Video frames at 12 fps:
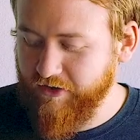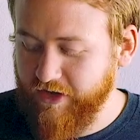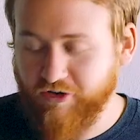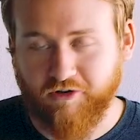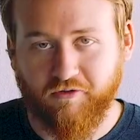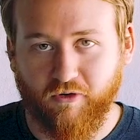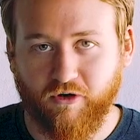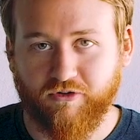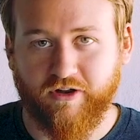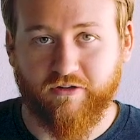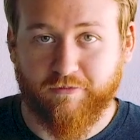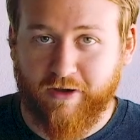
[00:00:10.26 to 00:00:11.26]
the country of
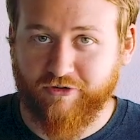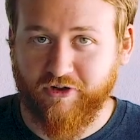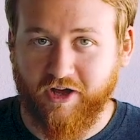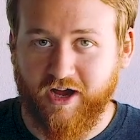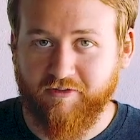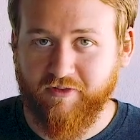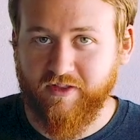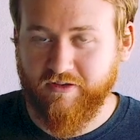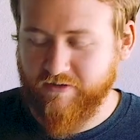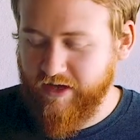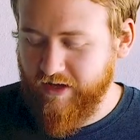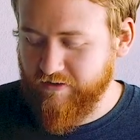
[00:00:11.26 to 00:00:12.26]
origin in especially coffee
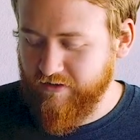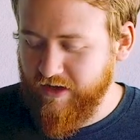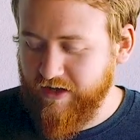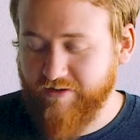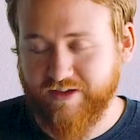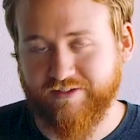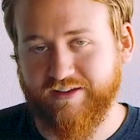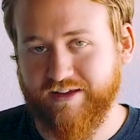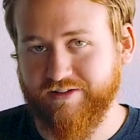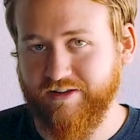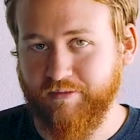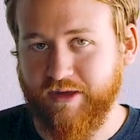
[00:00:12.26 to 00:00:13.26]
these days doesn't
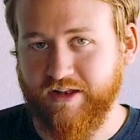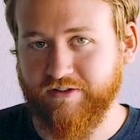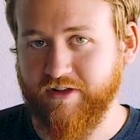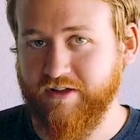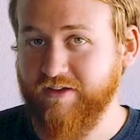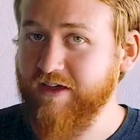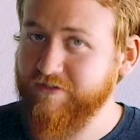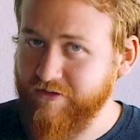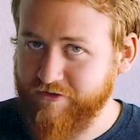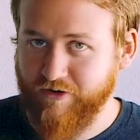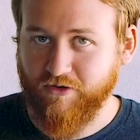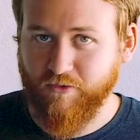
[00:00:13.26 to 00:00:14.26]
necessarily mean it's going to taste a
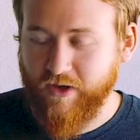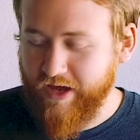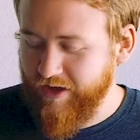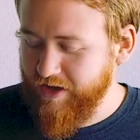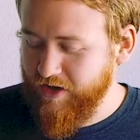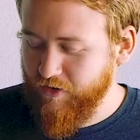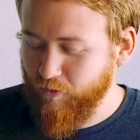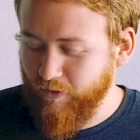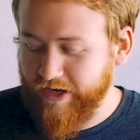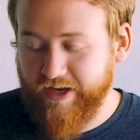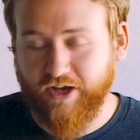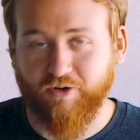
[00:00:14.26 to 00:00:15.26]
certain way. We're
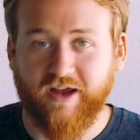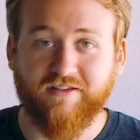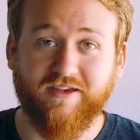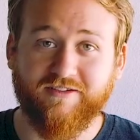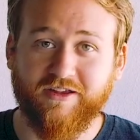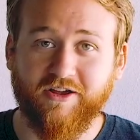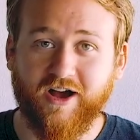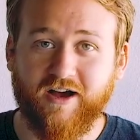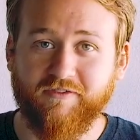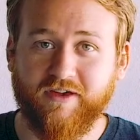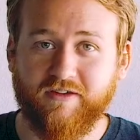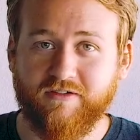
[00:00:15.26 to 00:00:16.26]
getting great tasting
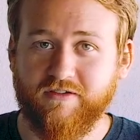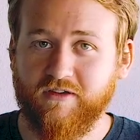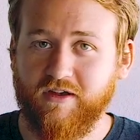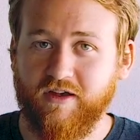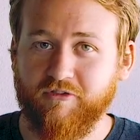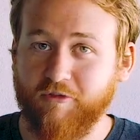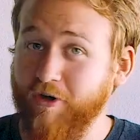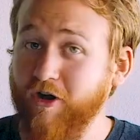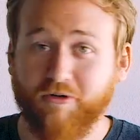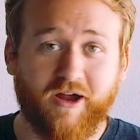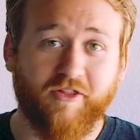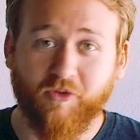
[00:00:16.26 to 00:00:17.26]
coffees from
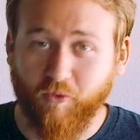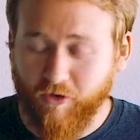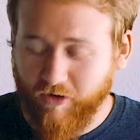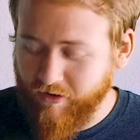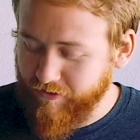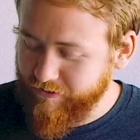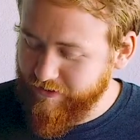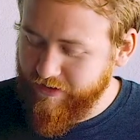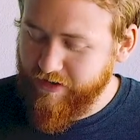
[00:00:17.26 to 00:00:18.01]
all around the world.